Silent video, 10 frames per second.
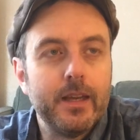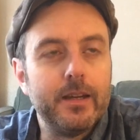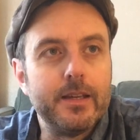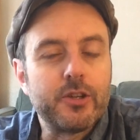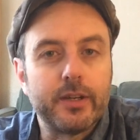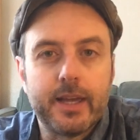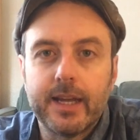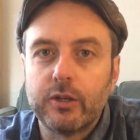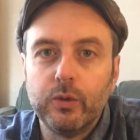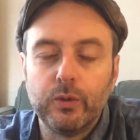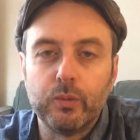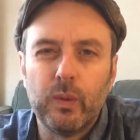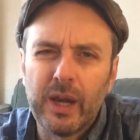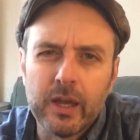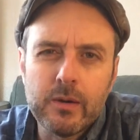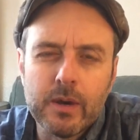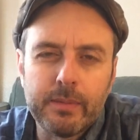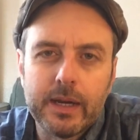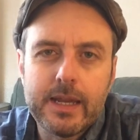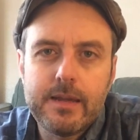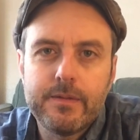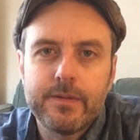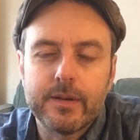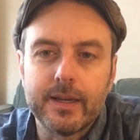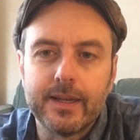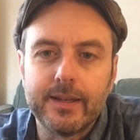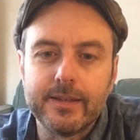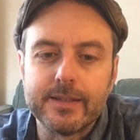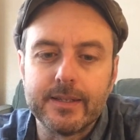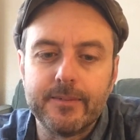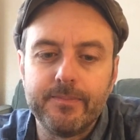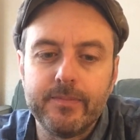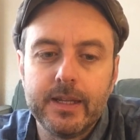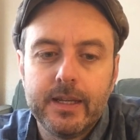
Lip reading: He's got a cat called Willow, I believe, and